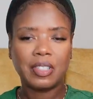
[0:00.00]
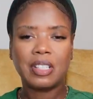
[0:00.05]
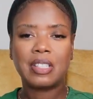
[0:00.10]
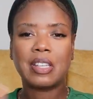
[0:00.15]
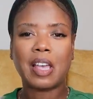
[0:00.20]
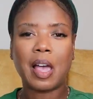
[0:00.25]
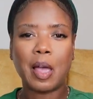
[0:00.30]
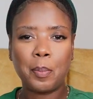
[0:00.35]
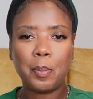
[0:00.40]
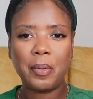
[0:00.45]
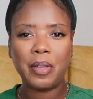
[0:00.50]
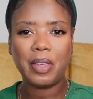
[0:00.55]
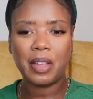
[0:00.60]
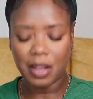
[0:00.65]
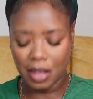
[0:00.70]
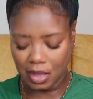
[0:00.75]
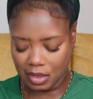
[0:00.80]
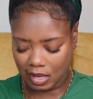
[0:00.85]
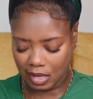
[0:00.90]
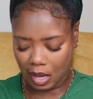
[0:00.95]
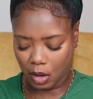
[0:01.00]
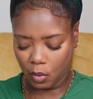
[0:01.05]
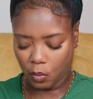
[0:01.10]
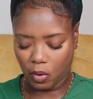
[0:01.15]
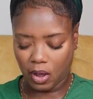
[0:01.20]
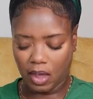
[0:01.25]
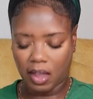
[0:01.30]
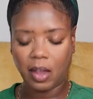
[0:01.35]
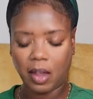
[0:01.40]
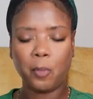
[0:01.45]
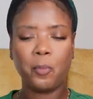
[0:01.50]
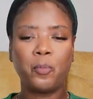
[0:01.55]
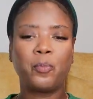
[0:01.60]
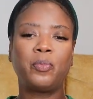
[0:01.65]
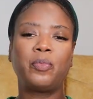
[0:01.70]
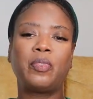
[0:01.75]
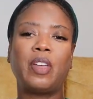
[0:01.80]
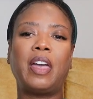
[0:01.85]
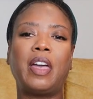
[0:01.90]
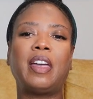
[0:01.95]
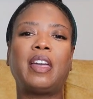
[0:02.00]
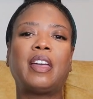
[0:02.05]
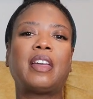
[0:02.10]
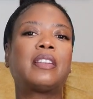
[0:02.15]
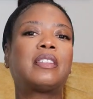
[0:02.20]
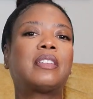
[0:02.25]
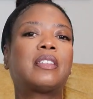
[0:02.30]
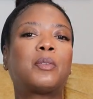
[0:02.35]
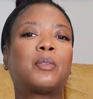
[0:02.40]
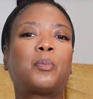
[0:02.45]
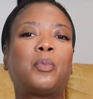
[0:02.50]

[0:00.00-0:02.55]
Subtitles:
typing that way. And